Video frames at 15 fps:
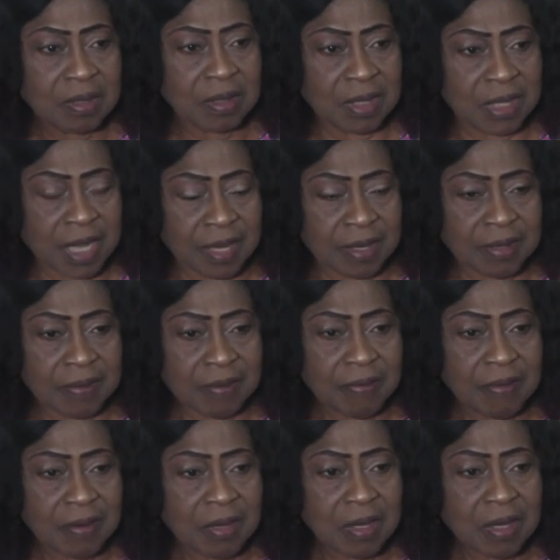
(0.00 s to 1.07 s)
Then,
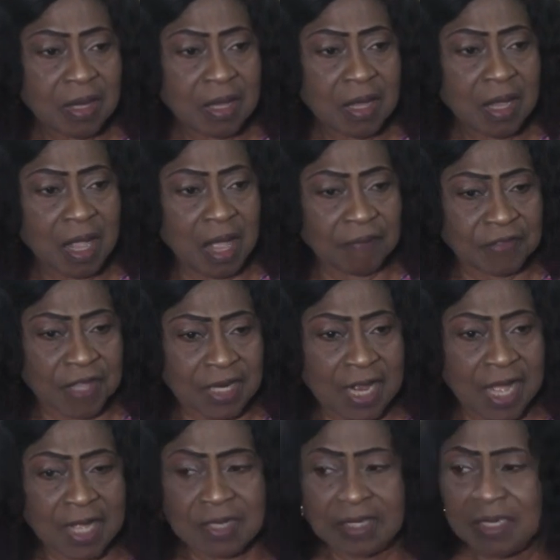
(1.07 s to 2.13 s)
after
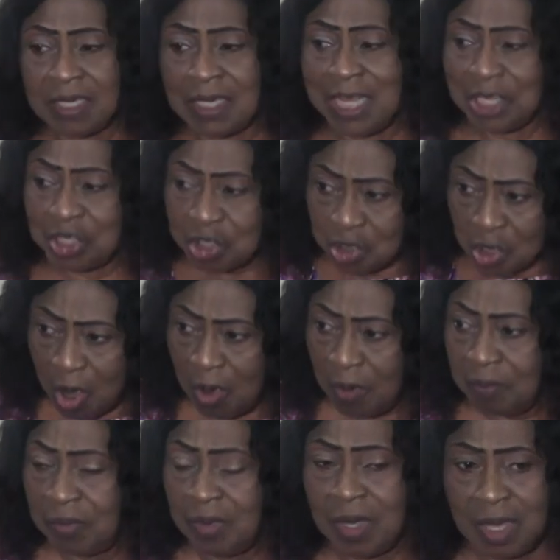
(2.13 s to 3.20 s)
that, they
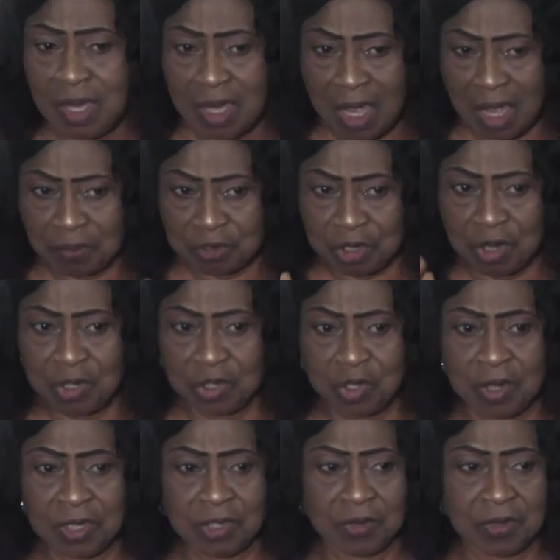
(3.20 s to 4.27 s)
stormed. I'm sure you
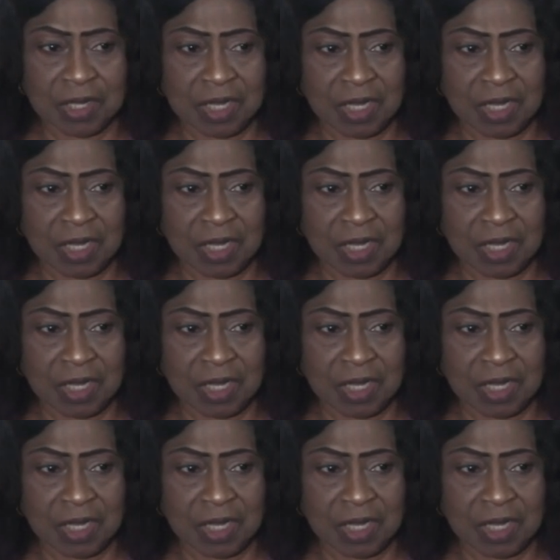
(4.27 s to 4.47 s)
saw it on